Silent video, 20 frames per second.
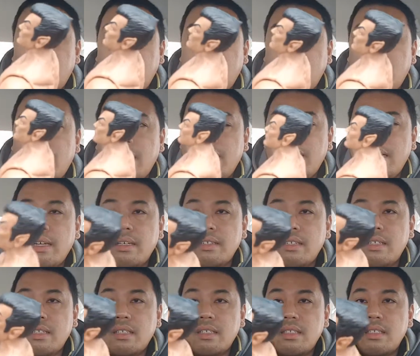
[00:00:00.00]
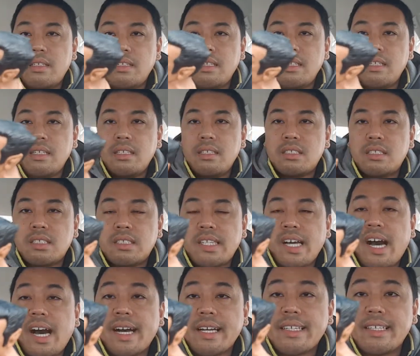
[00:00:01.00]
on the
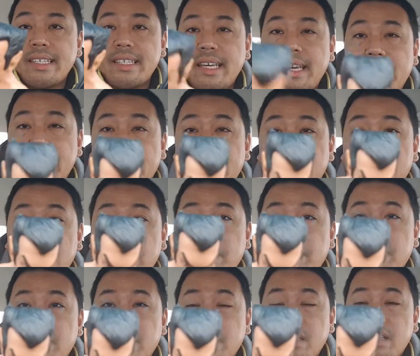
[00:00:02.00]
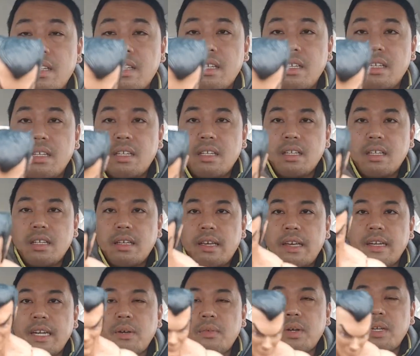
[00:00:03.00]
stock head.
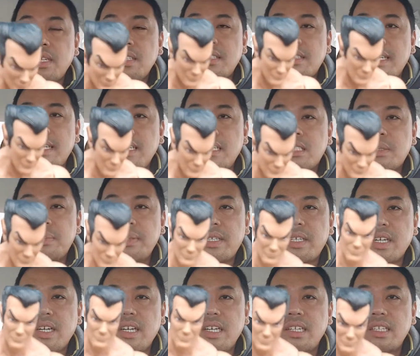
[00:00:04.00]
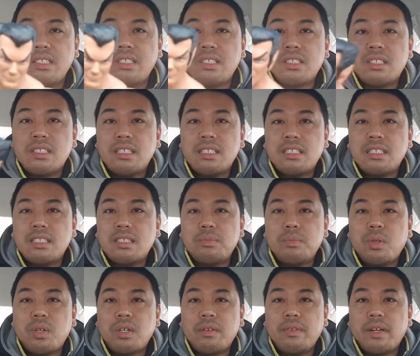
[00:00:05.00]
And I want to say it's because this is
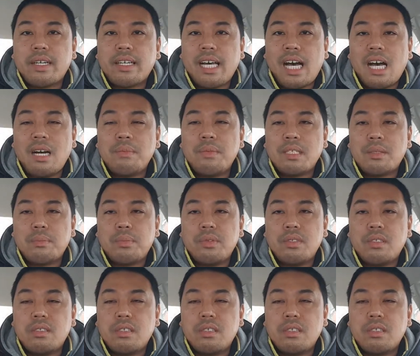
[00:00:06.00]
more of a comic